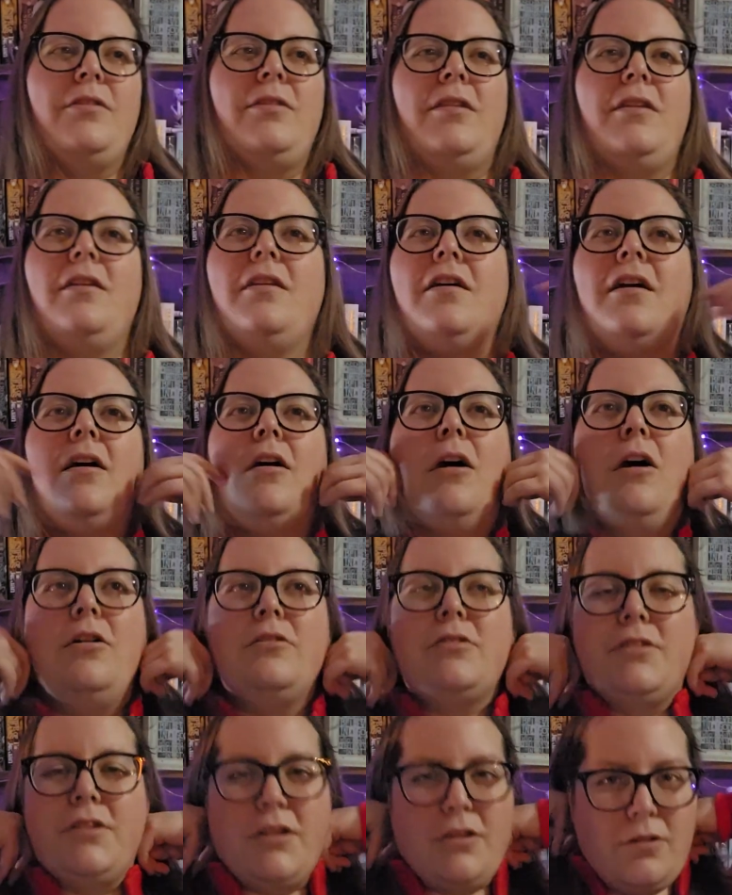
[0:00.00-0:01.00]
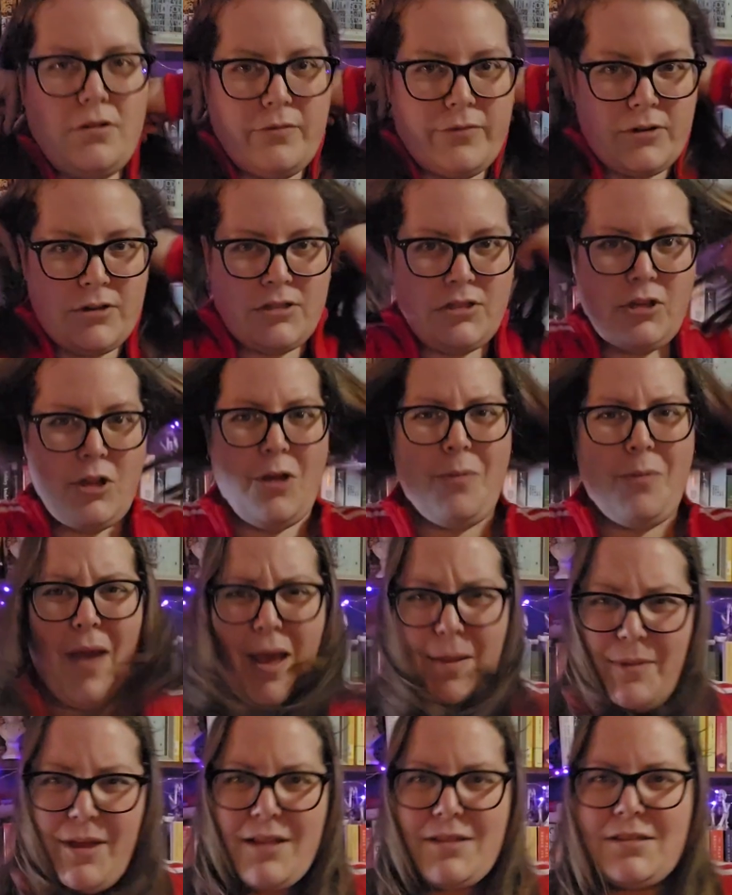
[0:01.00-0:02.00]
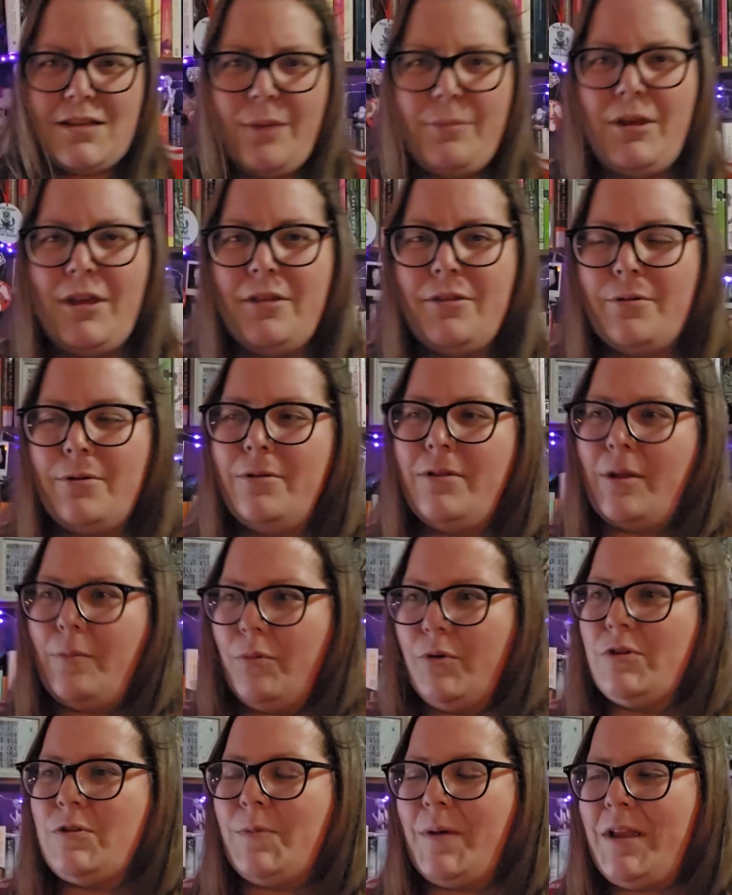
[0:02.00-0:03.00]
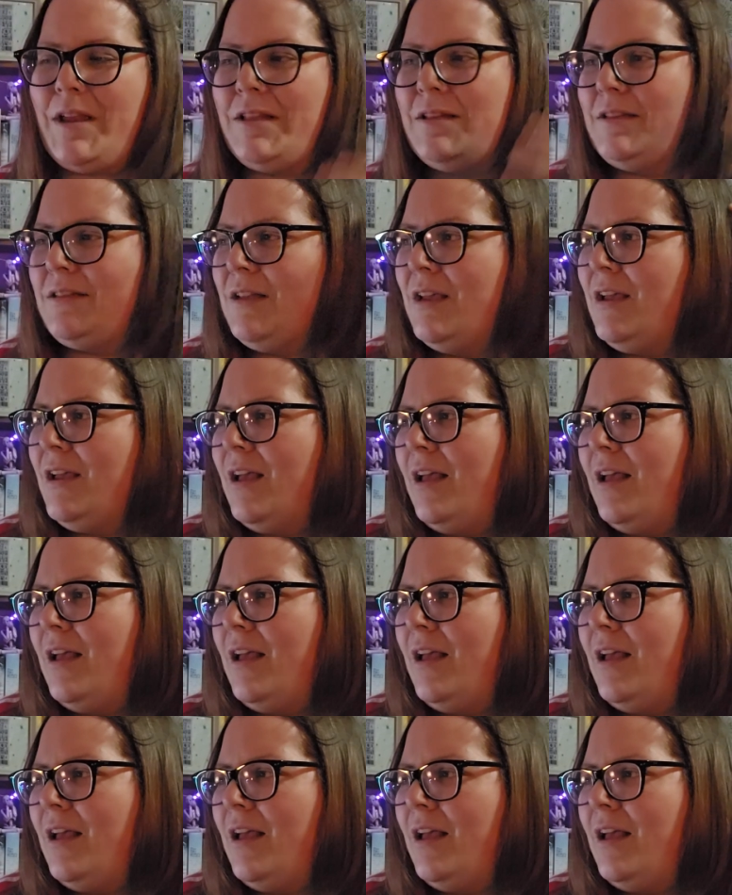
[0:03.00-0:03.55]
the uh, alternate universe Batman's coming through, like Bruce Wayne's.